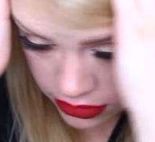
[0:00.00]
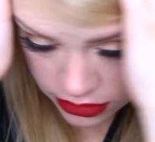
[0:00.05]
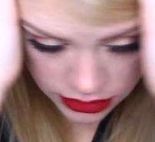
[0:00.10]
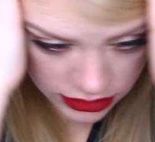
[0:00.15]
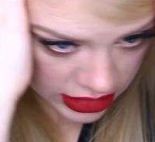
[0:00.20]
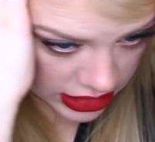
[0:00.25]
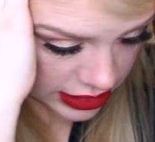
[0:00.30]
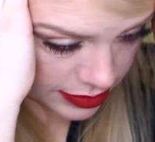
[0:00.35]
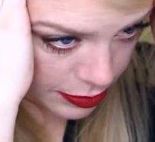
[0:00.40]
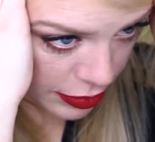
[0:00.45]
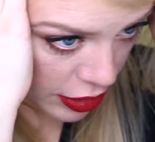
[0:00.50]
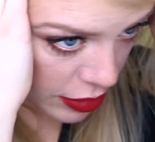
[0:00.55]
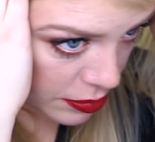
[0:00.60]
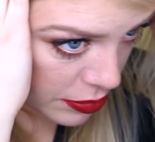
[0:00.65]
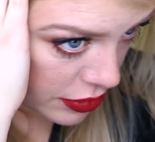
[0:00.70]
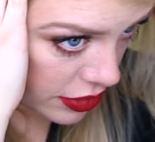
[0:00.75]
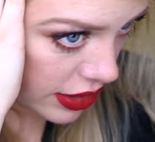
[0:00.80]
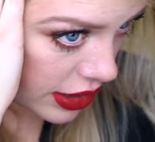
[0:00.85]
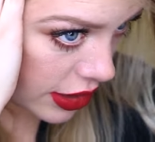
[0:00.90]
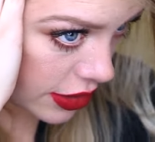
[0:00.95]
This
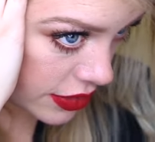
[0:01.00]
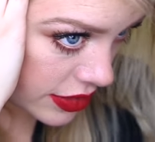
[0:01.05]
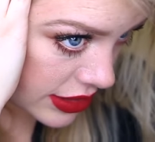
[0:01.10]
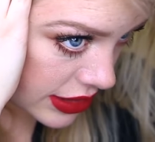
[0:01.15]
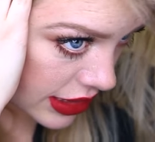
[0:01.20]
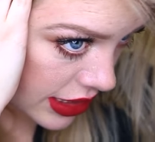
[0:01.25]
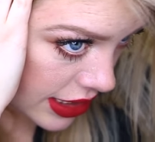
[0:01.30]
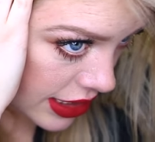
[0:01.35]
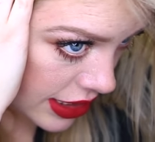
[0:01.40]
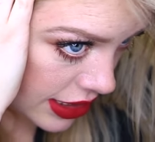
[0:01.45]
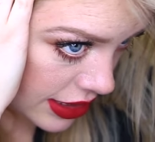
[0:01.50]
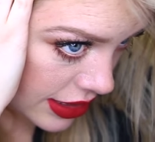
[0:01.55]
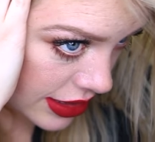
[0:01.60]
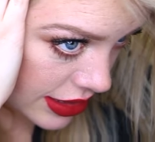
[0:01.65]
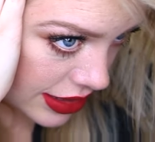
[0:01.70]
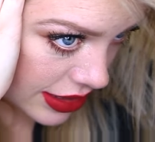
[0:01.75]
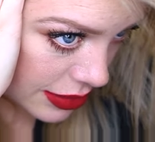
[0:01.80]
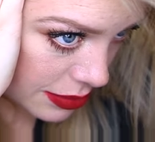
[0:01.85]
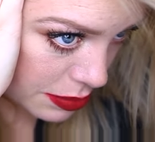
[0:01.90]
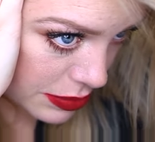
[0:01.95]
purple that you see,
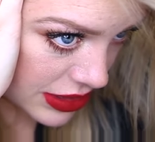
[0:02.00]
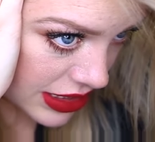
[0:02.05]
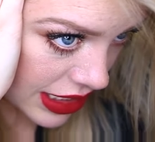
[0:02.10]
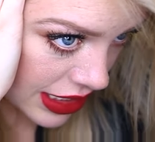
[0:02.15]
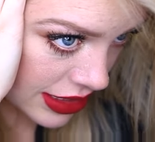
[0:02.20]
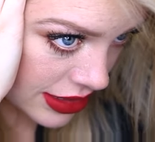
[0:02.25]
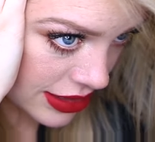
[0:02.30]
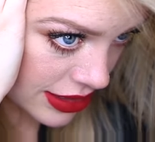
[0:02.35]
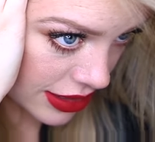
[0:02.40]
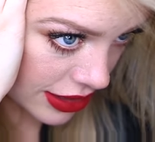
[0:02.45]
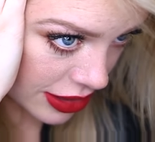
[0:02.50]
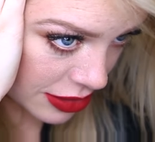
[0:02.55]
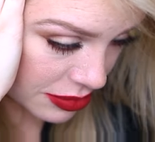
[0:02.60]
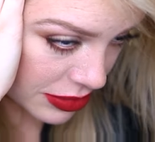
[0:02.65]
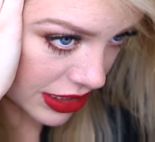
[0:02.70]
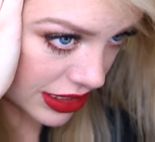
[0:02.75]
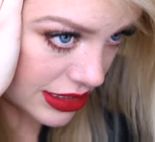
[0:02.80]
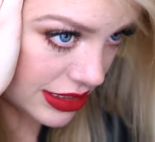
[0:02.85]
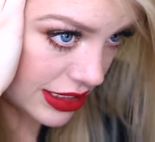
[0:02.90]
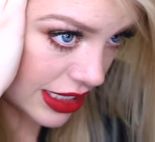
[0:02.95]
the tint on
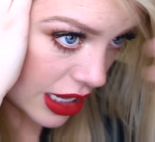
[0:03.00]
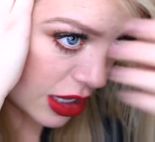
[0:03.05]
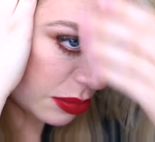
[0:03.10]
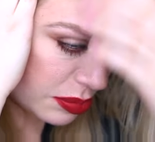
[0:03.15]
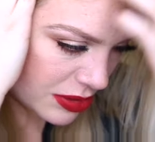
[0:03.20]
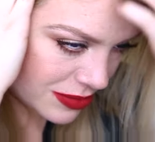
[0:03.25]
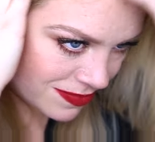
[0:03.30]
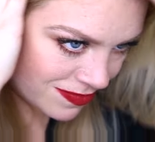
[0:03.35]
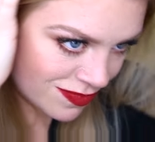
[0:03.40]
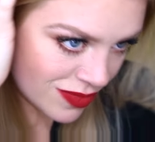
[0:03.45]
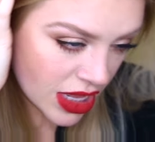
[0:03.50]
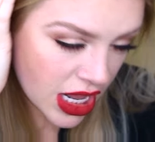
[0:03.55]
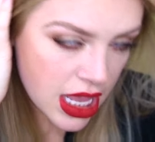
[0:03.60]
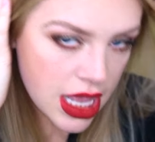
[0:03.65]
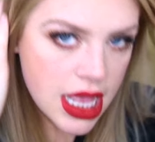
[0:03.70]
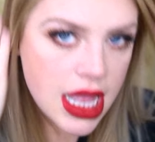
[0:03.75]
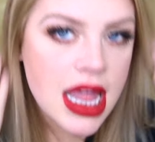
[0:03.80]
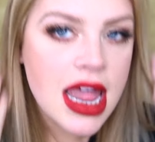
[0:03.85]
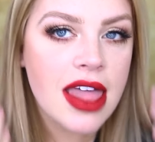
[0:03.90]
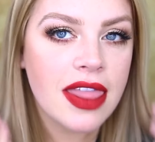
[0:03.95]
my scalp,
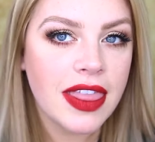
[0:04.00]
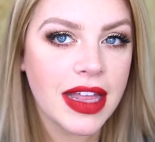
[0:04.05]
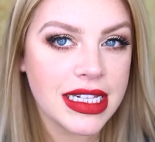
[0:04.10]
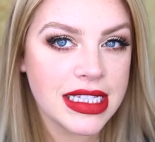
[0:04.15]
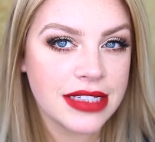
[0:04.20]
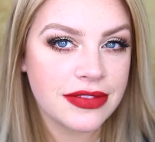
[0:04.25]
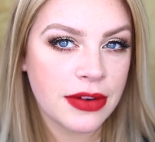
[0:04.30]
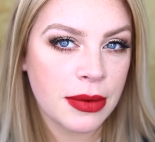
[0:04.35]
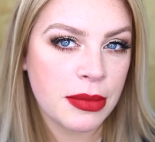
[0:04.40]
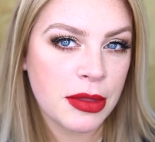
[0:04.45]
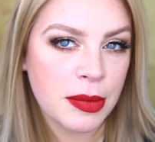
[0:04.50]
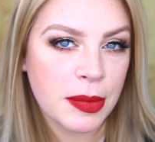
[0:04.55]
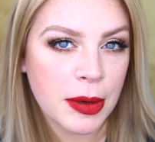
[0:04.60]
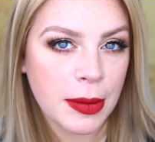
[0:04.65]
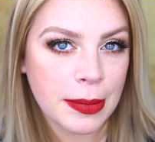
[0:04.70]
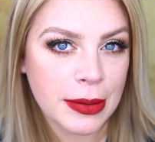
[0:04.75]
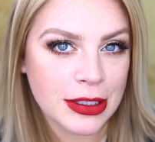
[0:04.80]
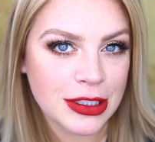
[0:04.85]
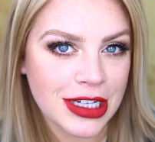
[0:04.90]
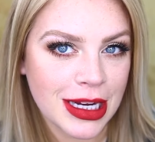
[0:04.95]
that's from the
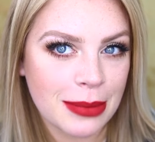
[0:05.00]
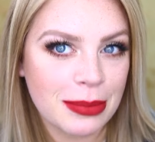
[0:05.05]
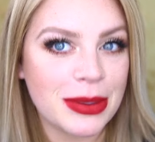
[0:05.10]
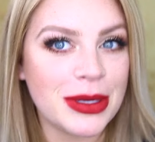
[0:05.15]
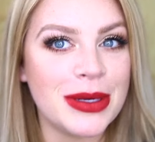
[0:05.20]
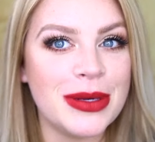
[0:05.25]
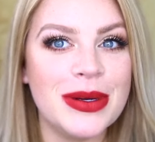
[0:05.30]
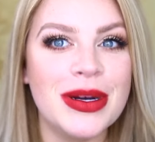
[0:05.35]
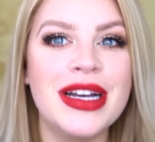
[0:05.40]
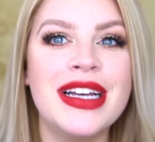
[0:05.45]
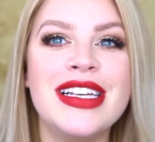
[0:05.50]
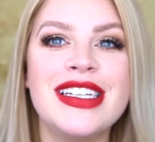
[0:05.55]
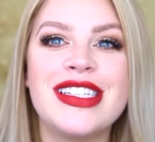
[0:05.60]
purple shampoo.